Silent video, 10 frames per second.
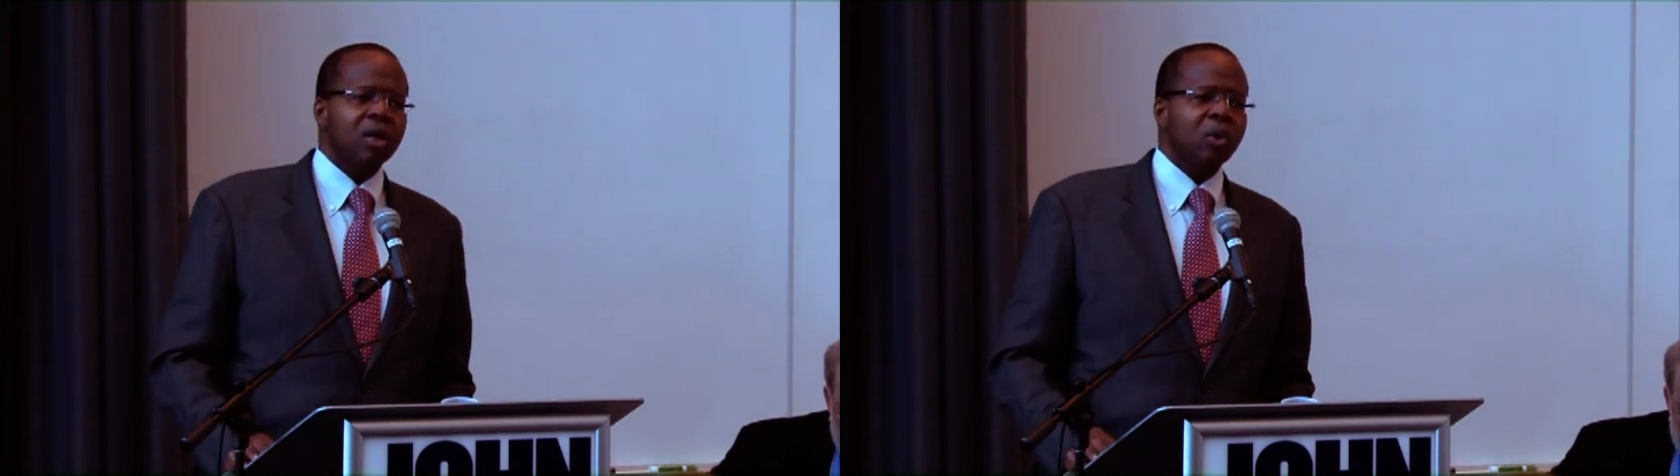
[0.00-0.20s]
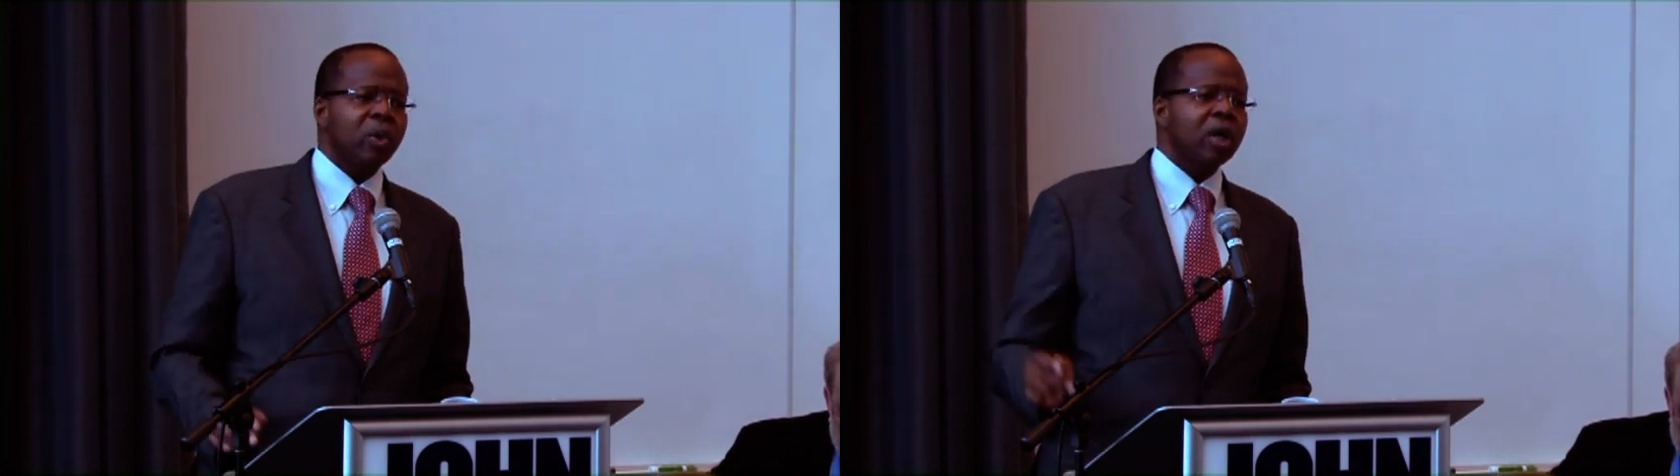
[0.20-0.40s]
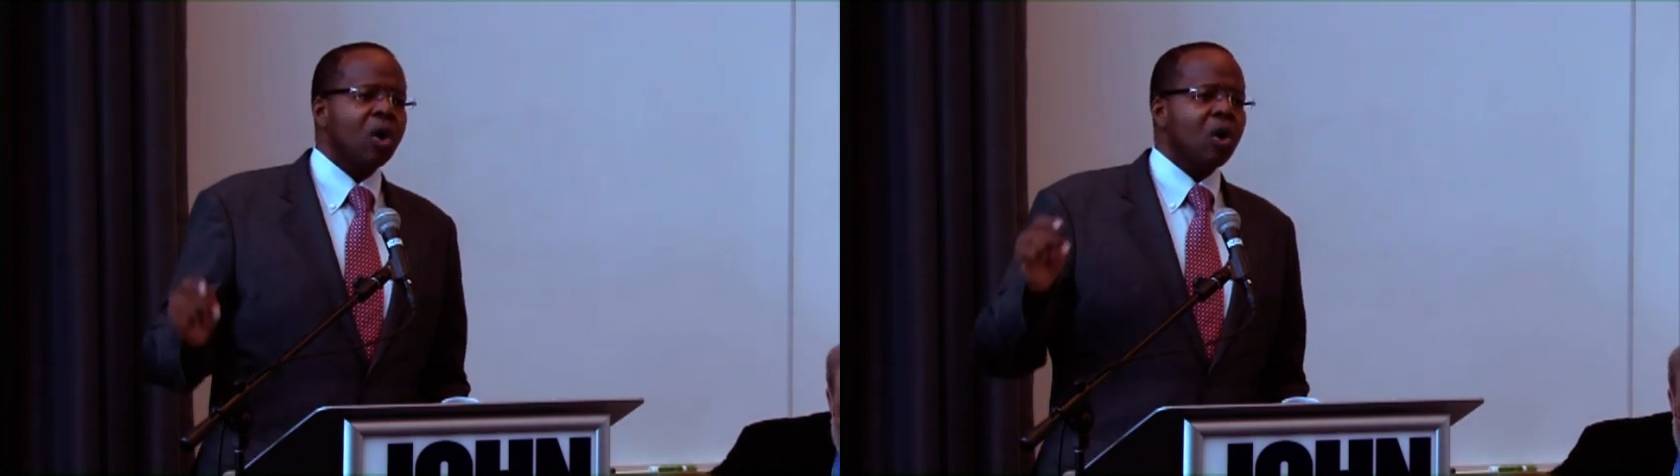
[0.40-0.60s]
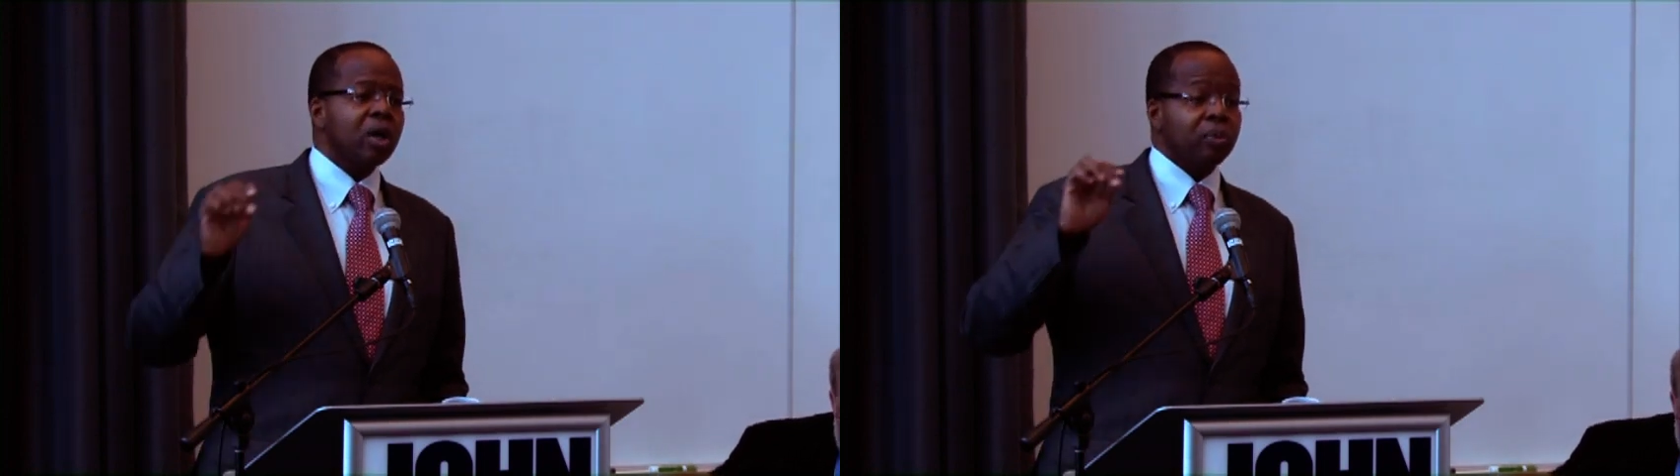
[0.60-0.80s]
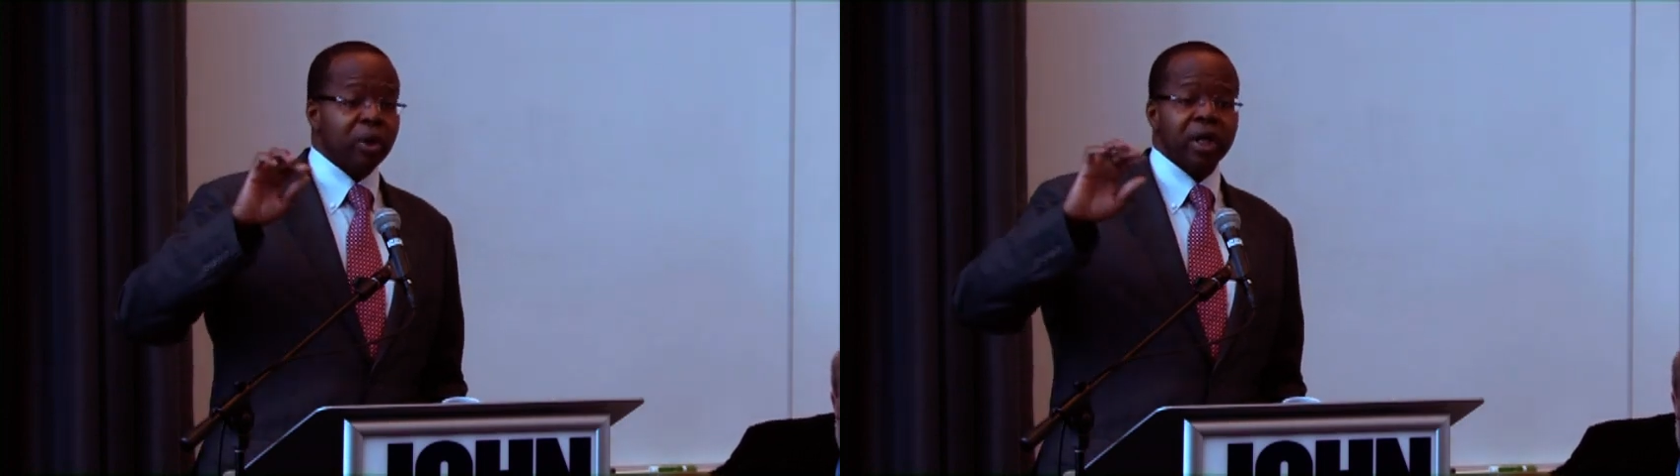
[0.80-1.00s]

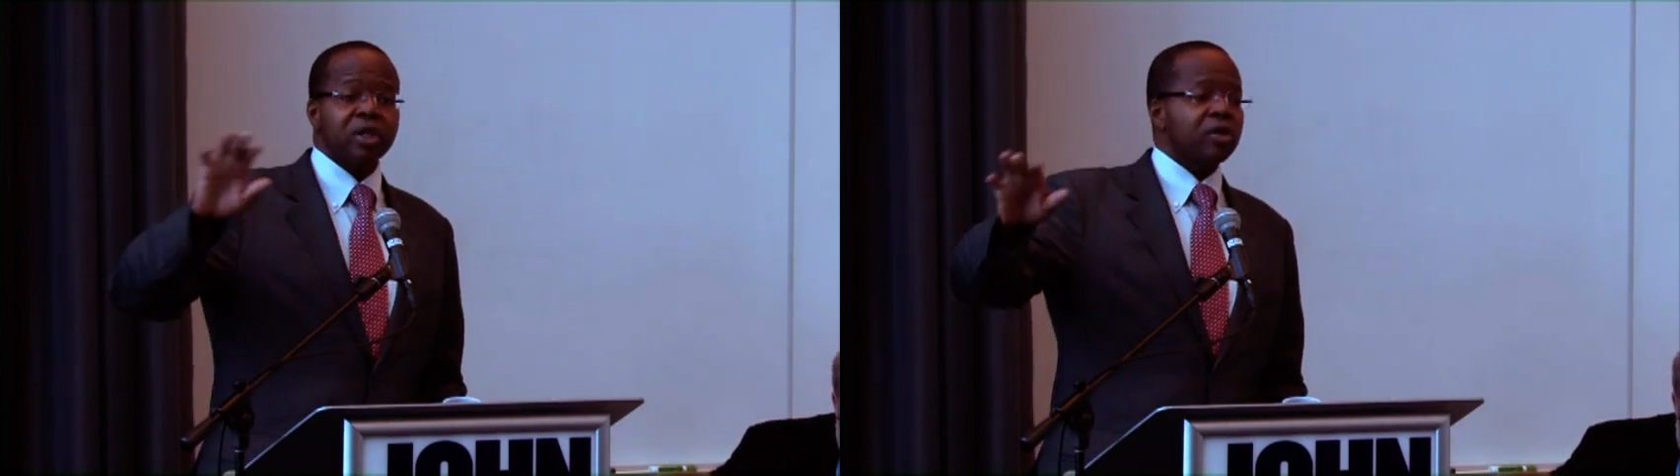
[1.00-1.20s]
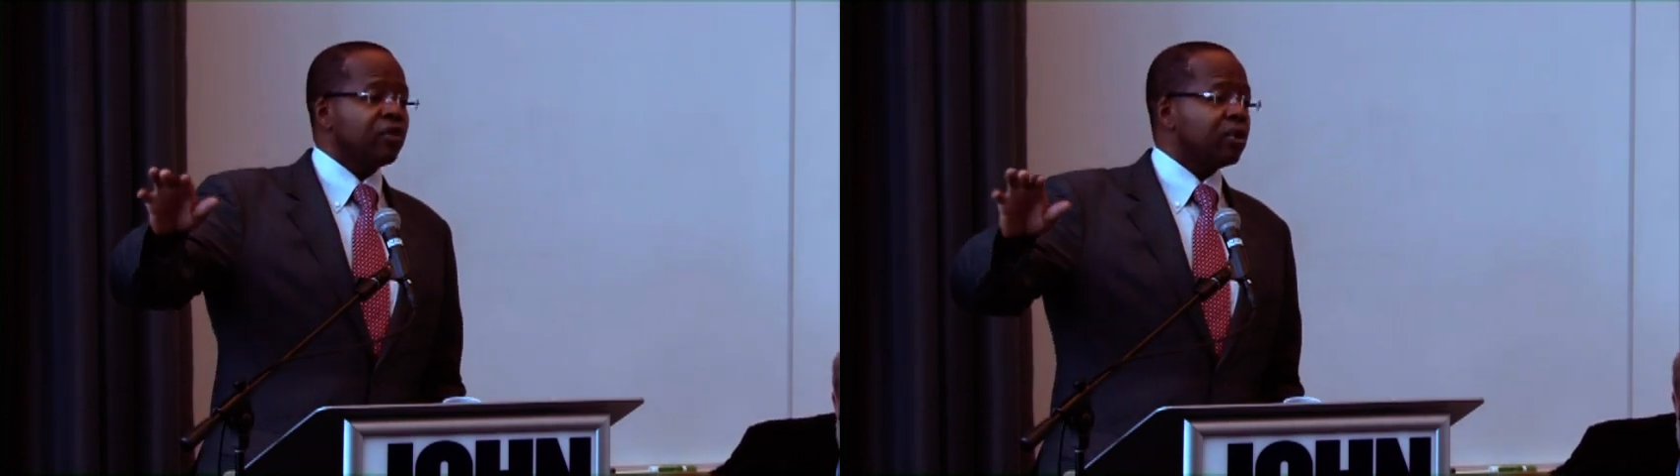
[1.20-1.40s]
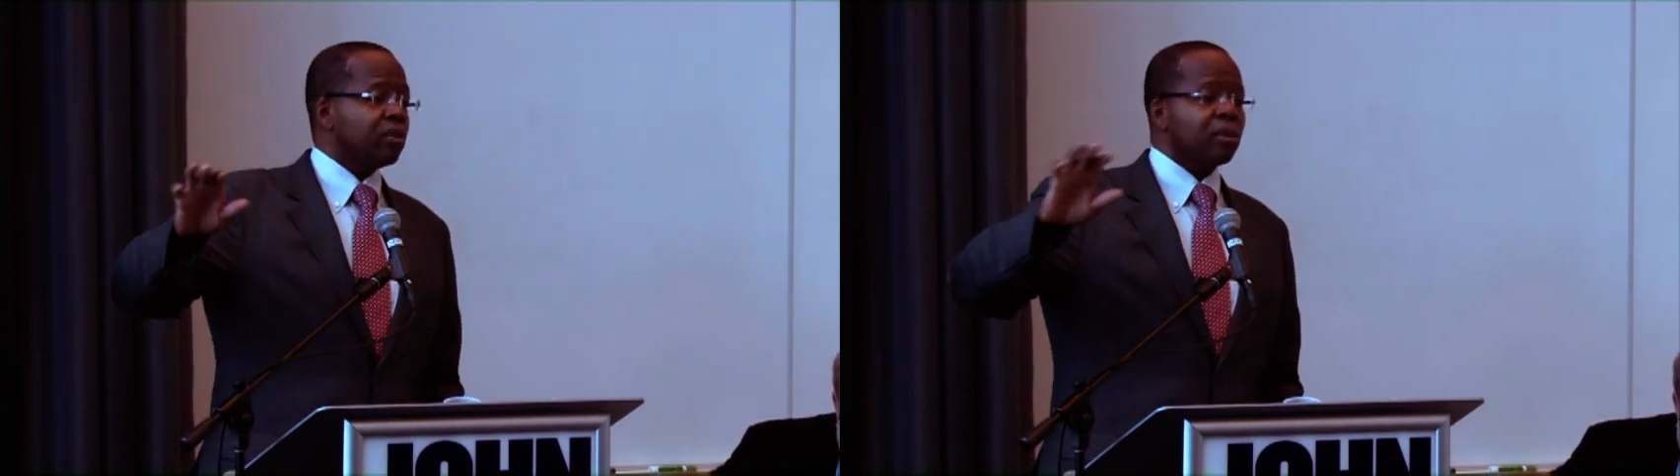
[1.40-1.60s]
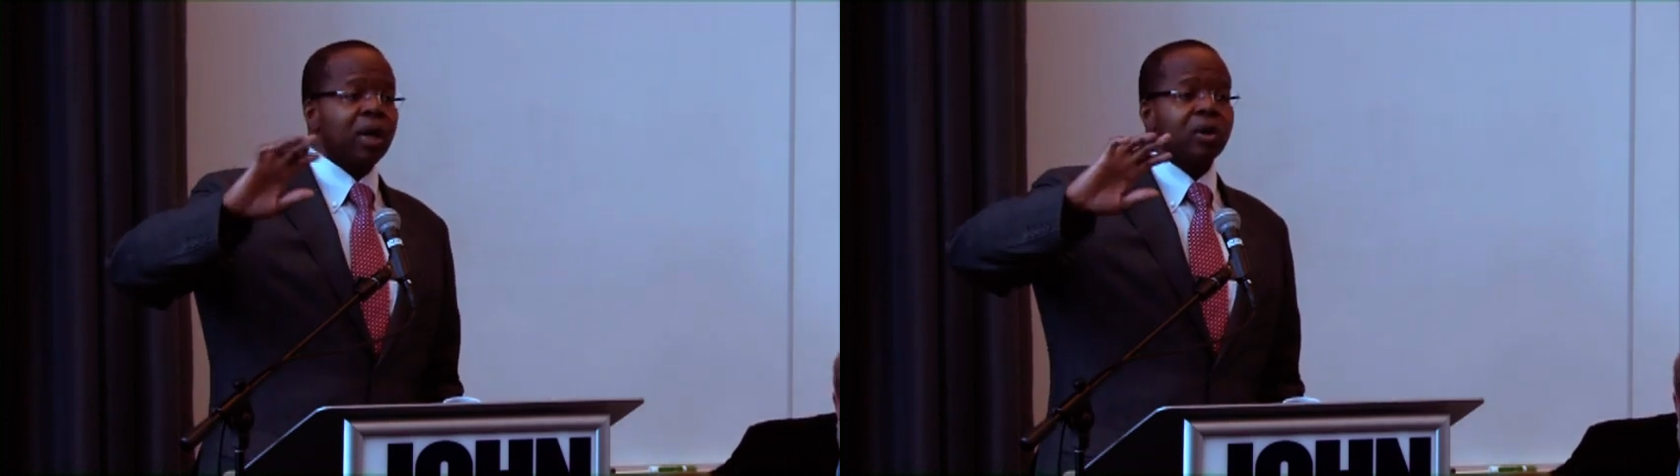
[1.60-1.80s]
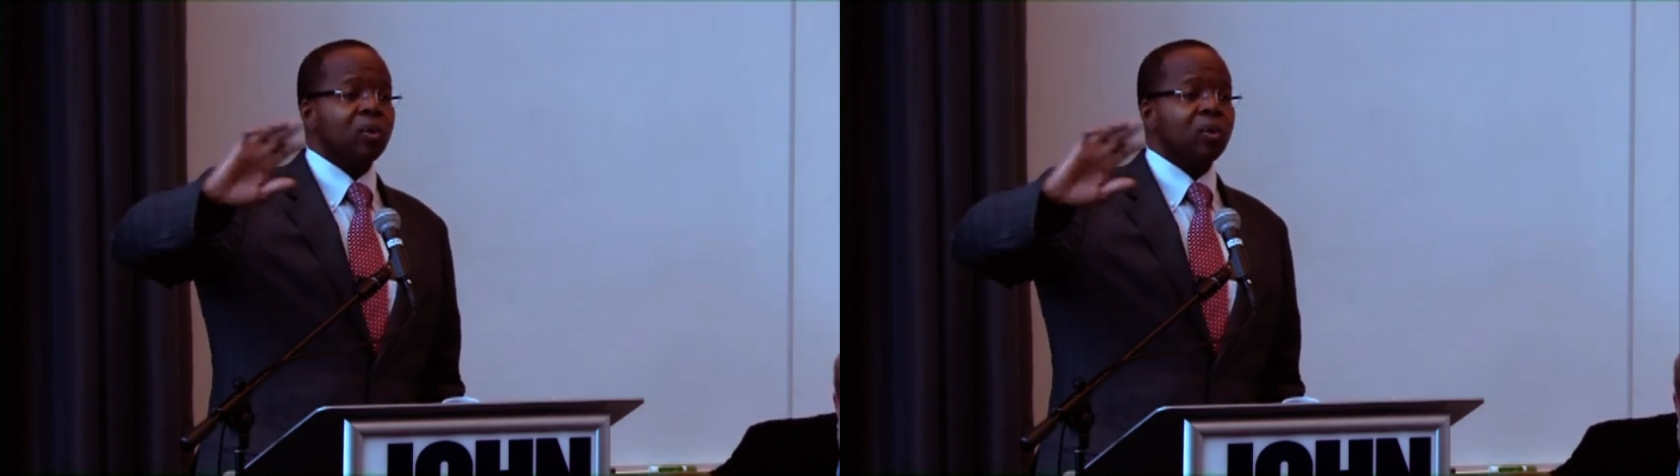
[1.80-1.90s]
and we interview them no matter